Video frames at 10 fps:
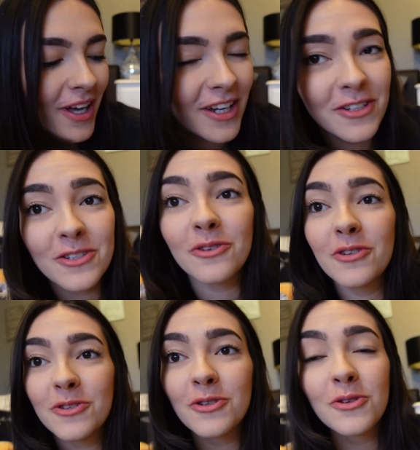and I just
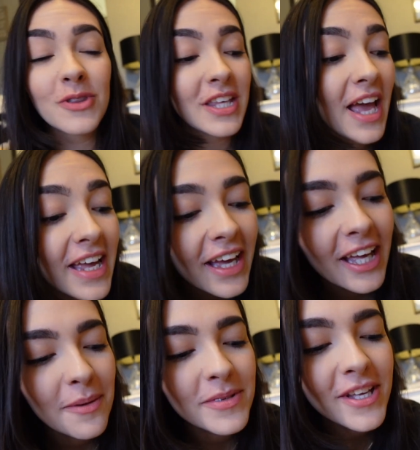got to the
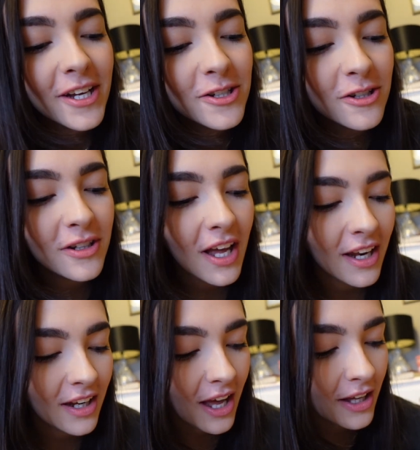8am section
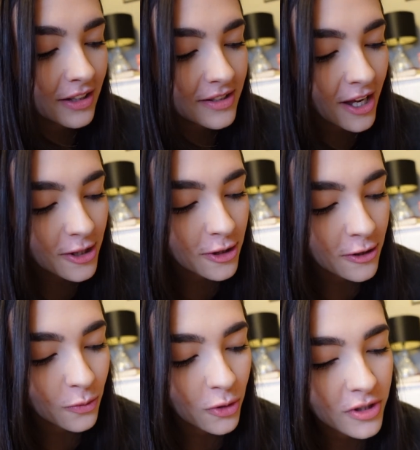and that
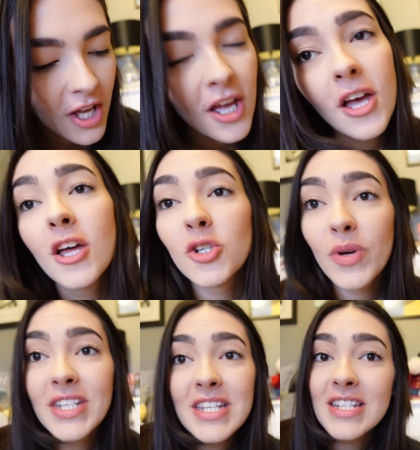section was
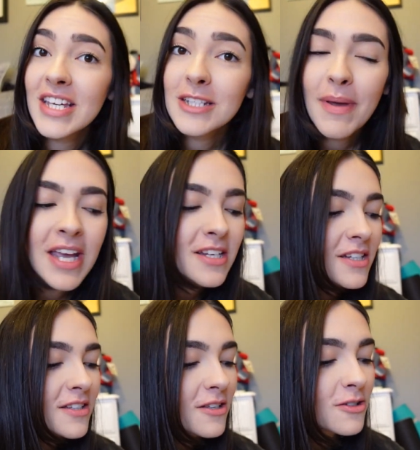26
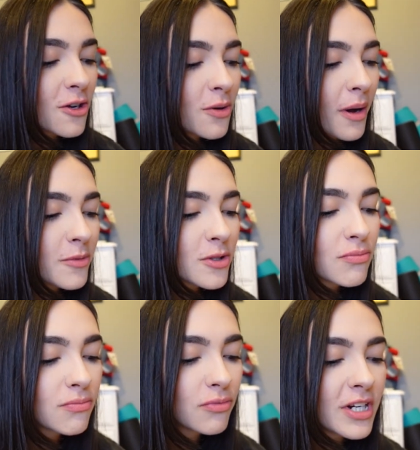pages. So I'm just
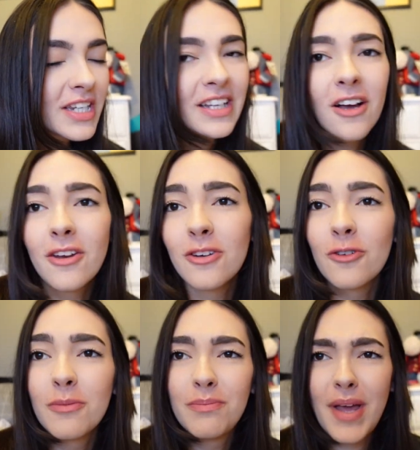reading
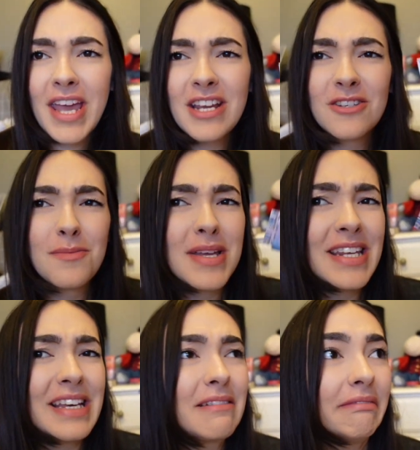under a page a
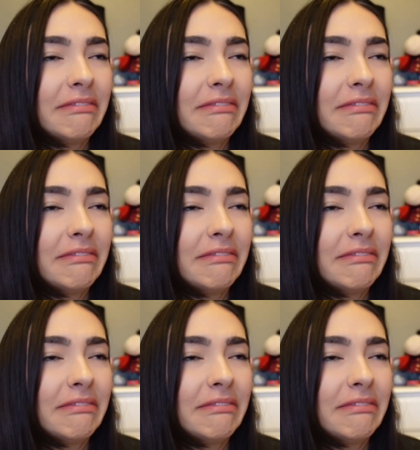minute.